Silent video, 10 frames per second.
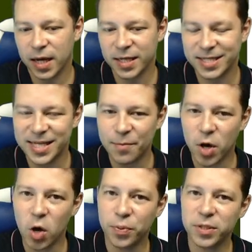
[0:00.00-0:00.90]
Some
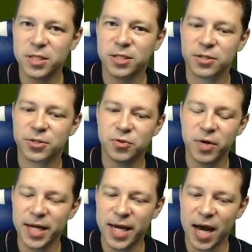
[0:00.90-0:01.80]
opened
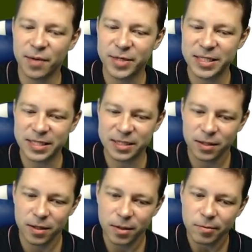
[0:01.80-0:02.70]
3 diamonds,
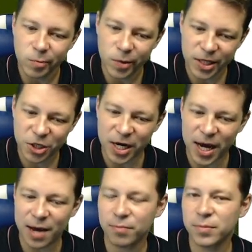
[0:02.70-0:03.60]
which
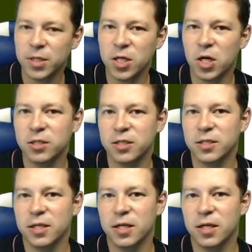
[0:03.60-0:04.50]
I'm not
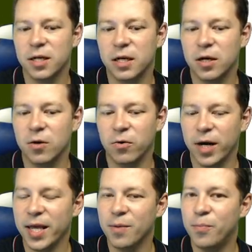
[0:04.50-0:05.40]

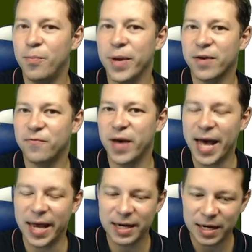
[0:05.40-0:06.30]
really a big
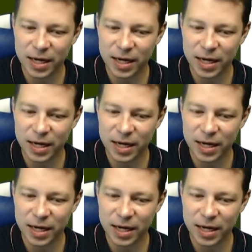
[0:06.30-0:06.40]
fan,